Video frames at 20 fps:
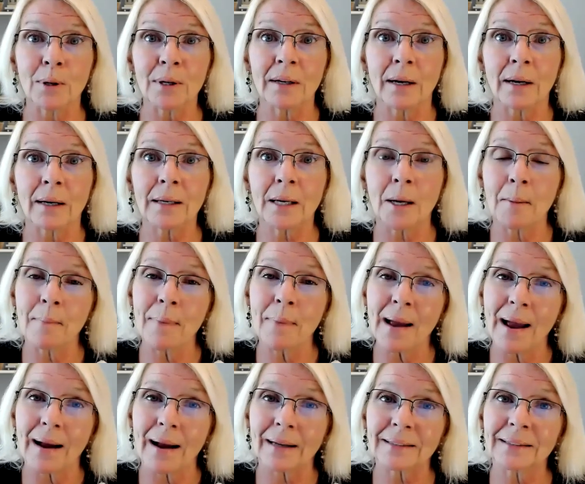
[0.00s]
would not come
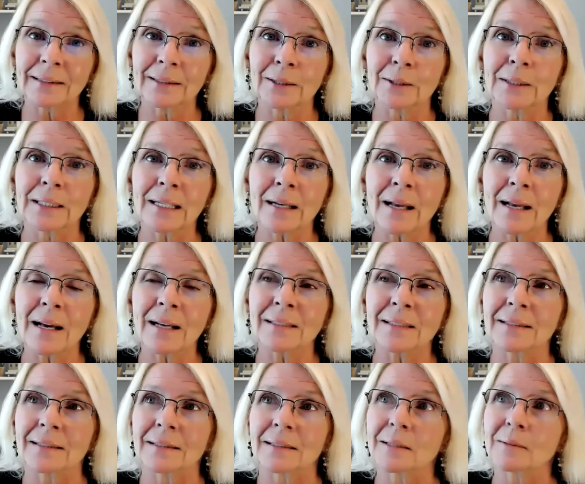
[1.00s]
back to do the
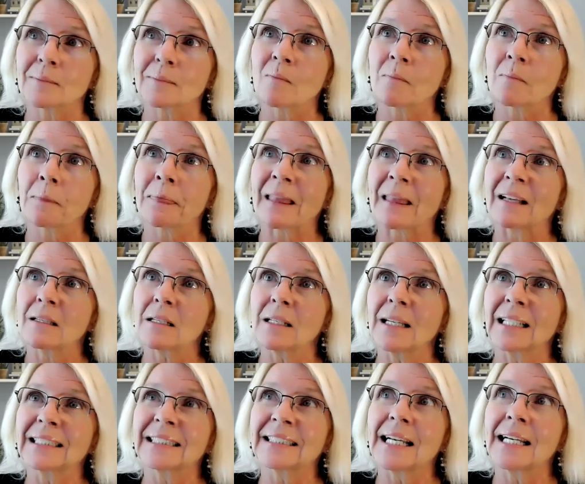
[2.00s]
classes. So
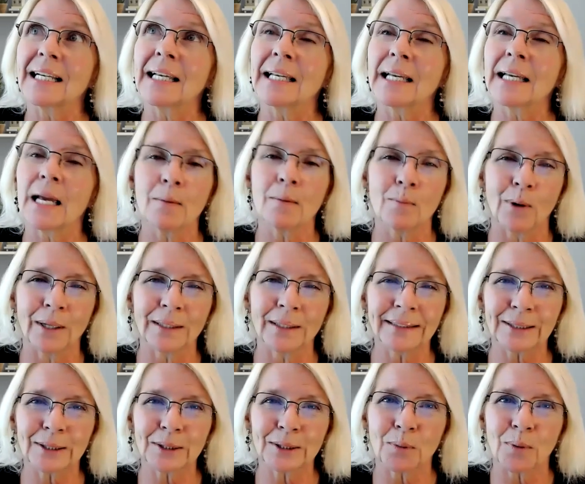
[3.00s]
let's say they came
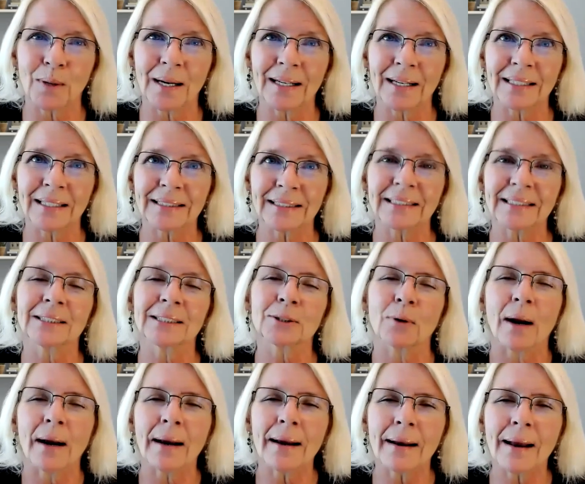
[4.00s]
once or twice and
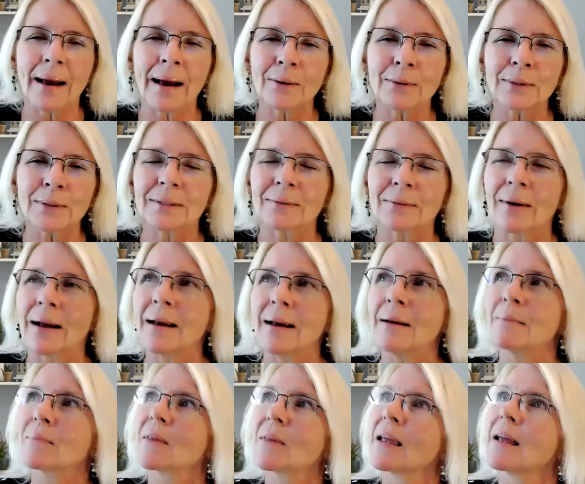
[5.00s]
try it out,
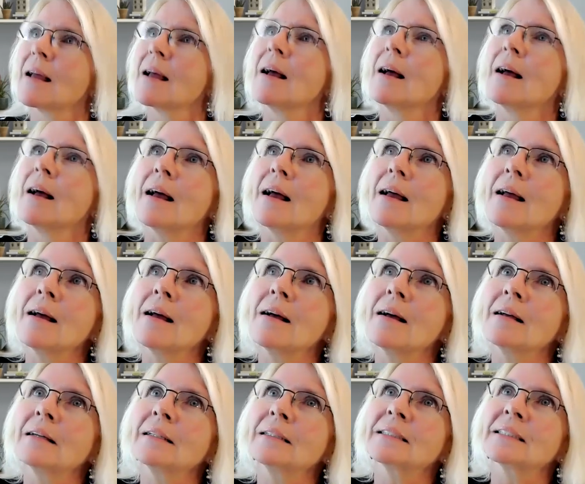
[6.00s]
right?
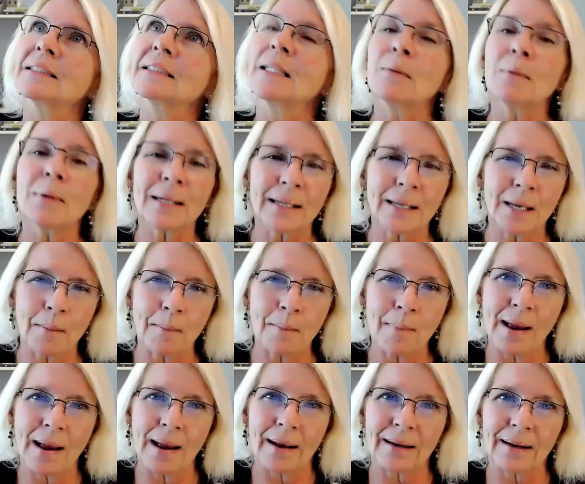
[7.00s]
And they wouldn't come
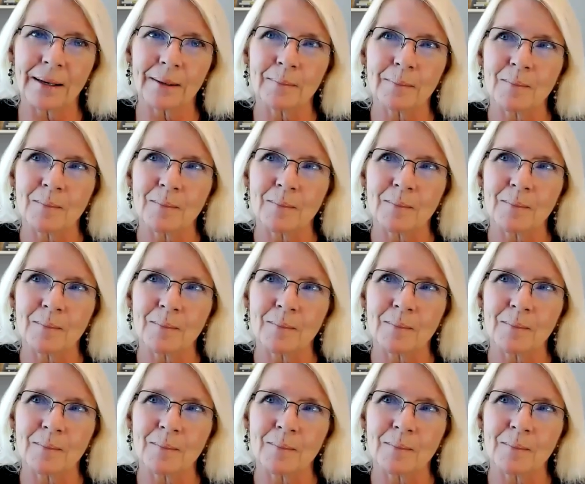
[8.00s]
back.